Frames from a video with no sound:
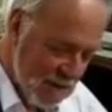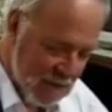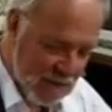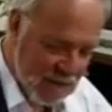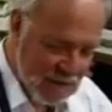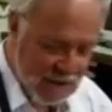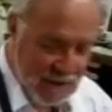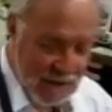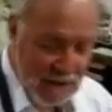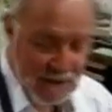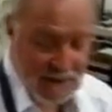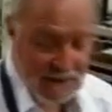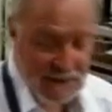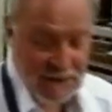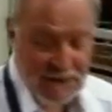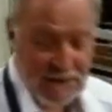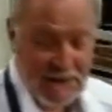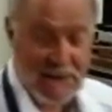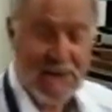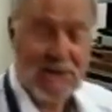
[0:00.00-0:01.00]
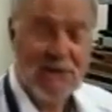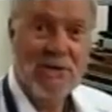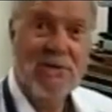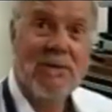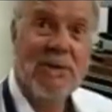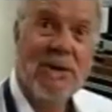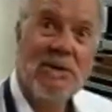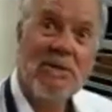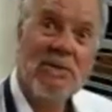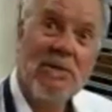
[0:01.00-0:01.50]
could try to get an
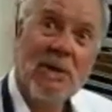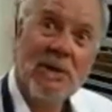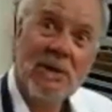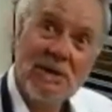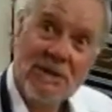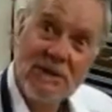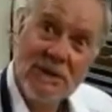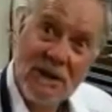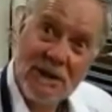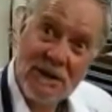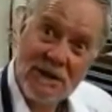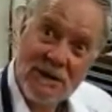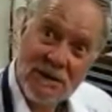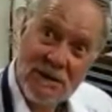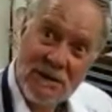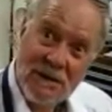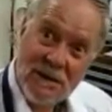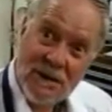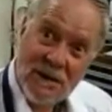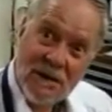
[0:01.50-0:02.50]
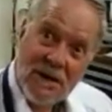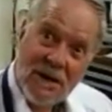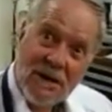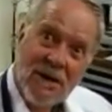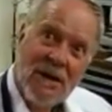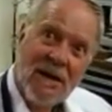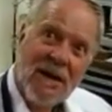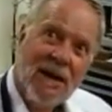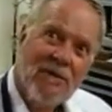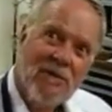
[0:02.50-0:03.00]
estimate of body size.
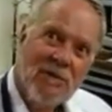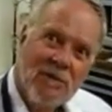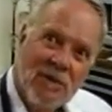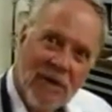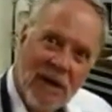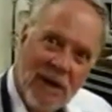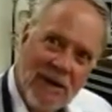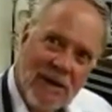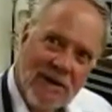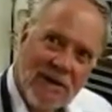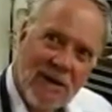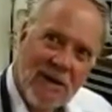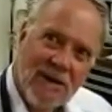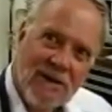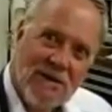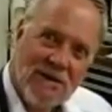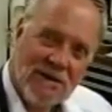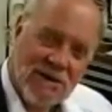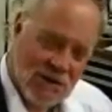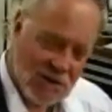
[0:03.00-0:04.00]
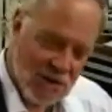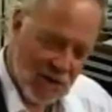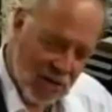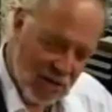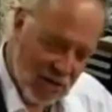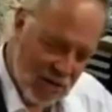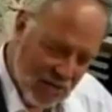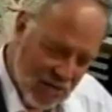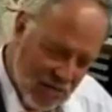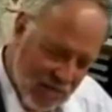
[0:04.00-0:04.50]
I've already done this
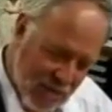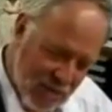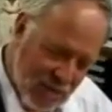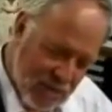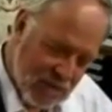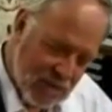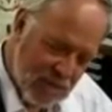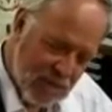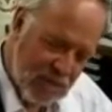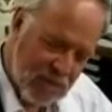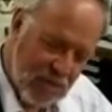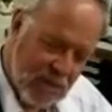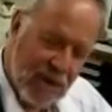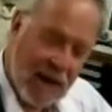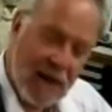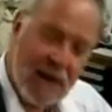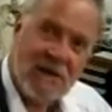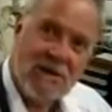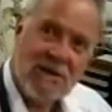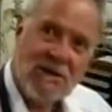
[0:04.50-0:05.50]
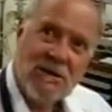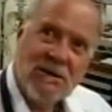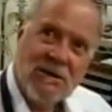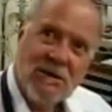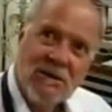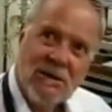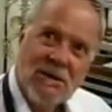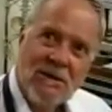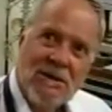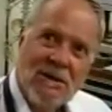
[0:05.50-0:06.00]
on femoral necks
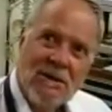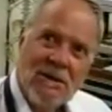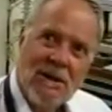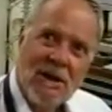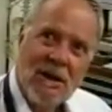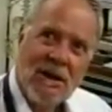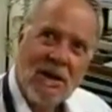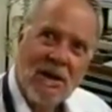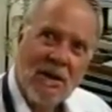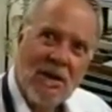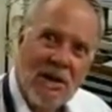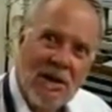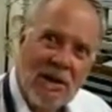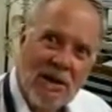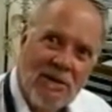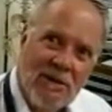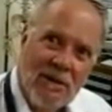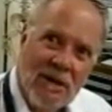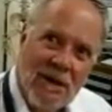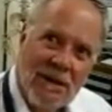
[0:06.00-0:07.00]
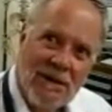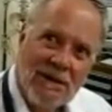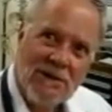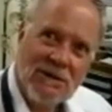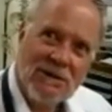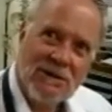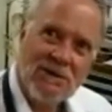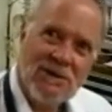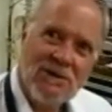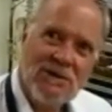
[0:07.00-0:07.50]
in
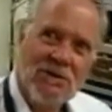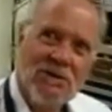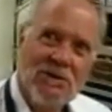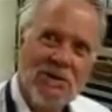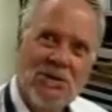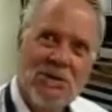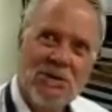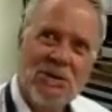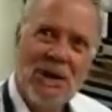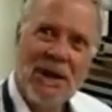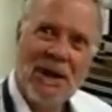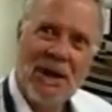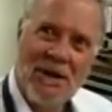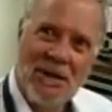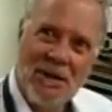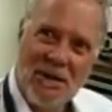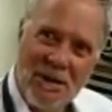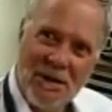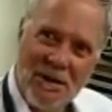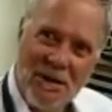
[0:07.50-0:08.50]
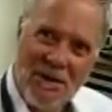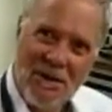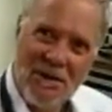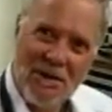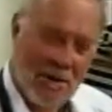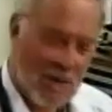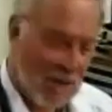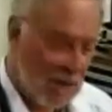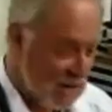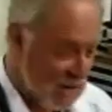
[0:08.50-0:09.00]
relation to other
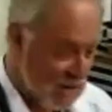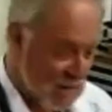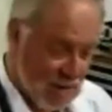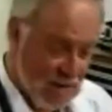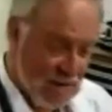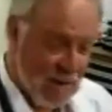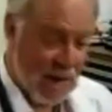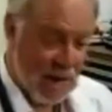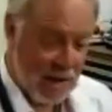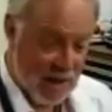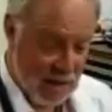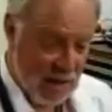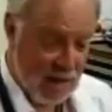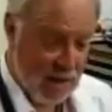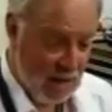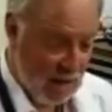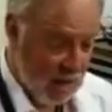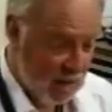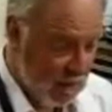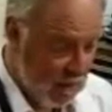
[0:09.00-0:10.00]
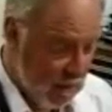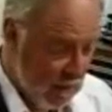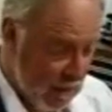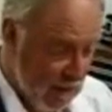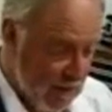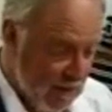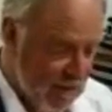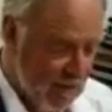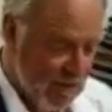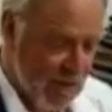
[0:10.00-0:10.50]
dimensions, like the
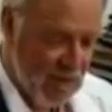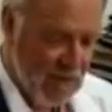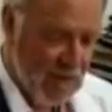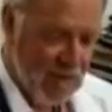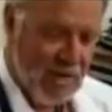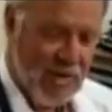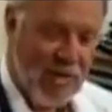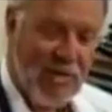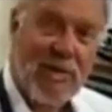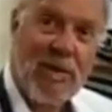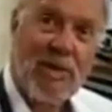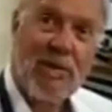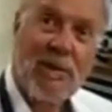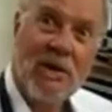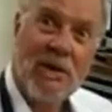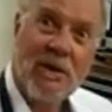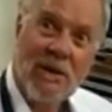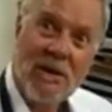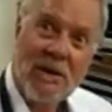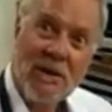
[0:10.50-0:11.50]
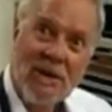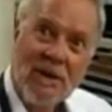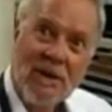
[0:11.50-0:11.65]
complete femora.